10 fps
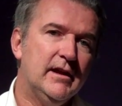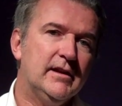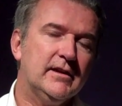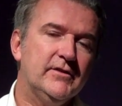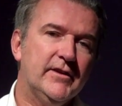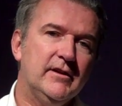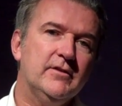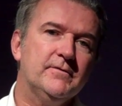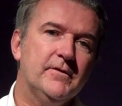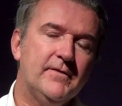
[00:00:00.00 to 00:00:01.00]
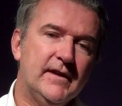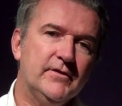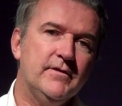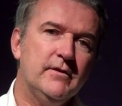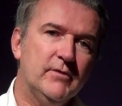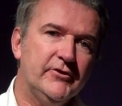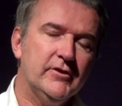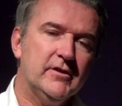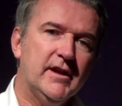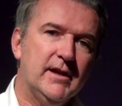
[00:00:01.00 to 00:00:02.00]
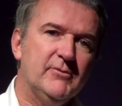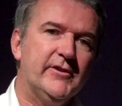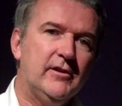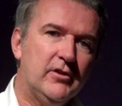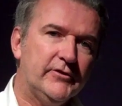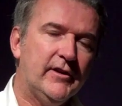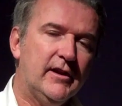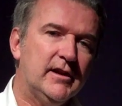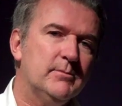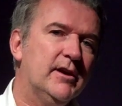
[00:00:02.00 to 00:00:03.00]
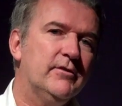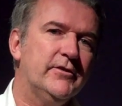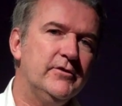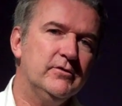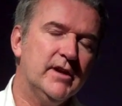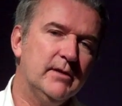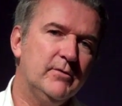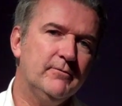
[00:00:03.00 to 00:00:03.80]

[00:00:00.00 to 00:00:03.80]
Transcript: and I can tell you that for fans of the original game, there's a lot to like about this new game.